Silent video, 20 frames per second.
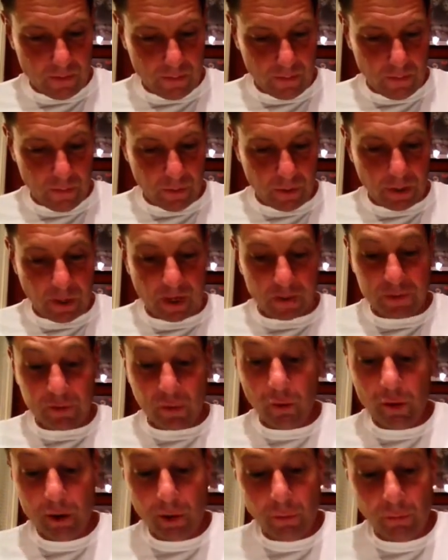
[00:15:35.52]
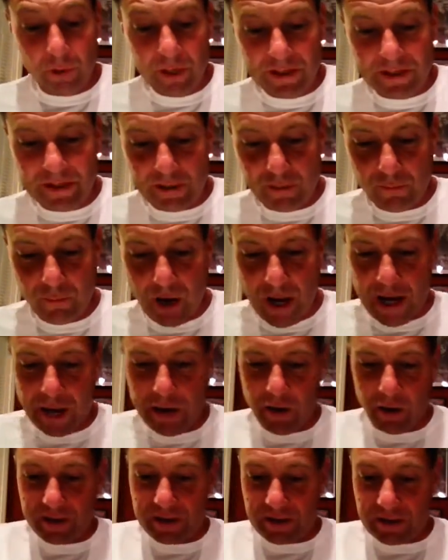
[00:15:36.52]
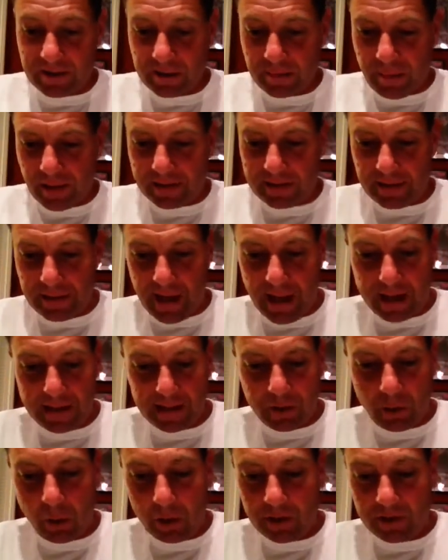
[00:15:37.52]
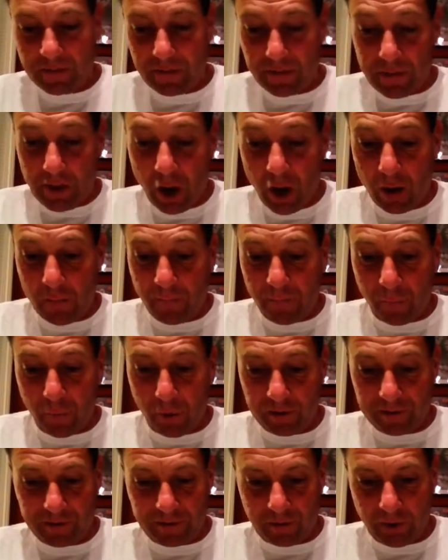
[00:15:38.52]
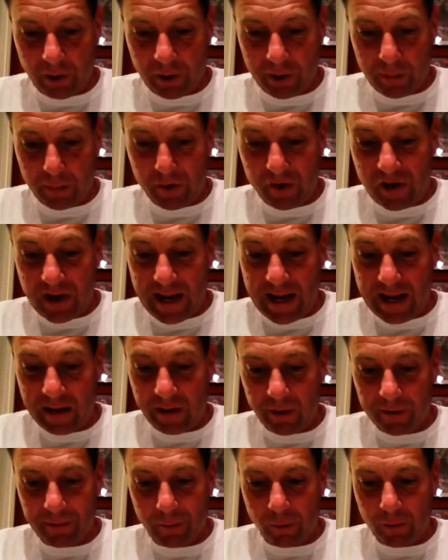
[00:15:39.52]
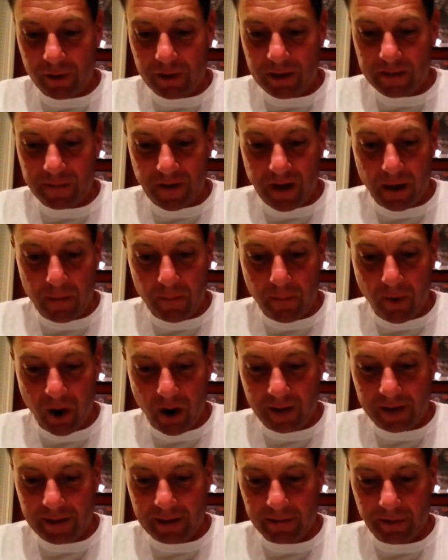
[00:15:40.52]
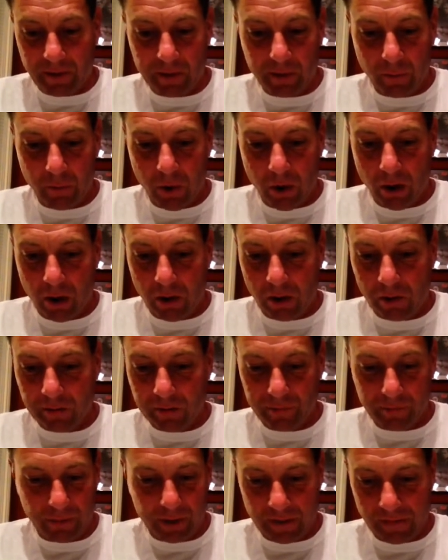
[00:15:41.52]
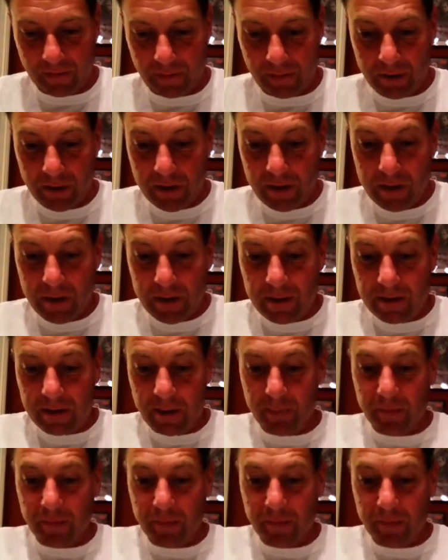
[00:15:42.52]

But uh, during a recent raid on suspected headquarters of the Armed Force Slaughter Brigade, authorities found markings on the walls, whatever, to